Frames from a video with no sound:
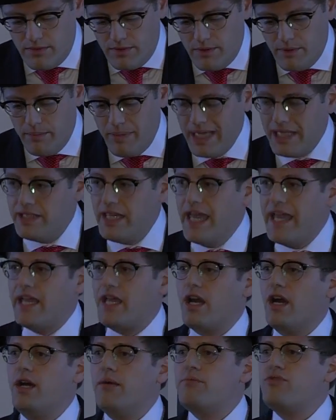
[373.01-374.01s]
The big day
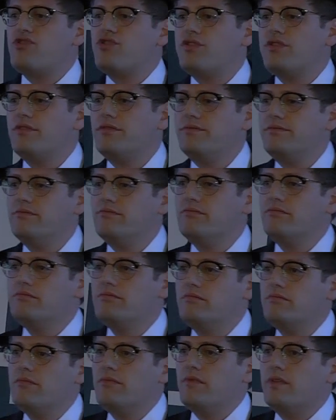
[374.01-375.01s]
comes,
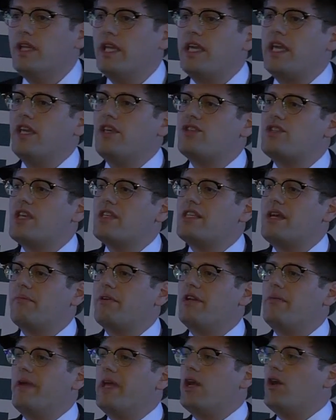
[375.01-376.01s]
and the king says, I'm going
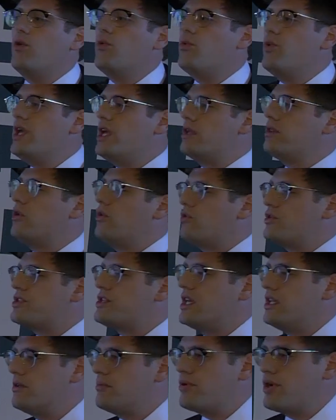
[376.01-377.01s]
to make a week-long
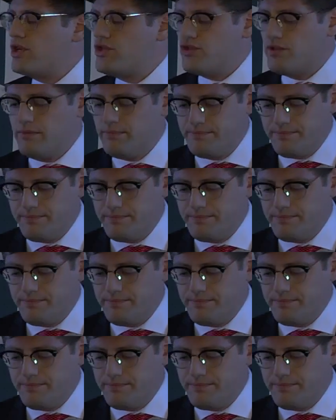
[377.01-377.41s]
celebration.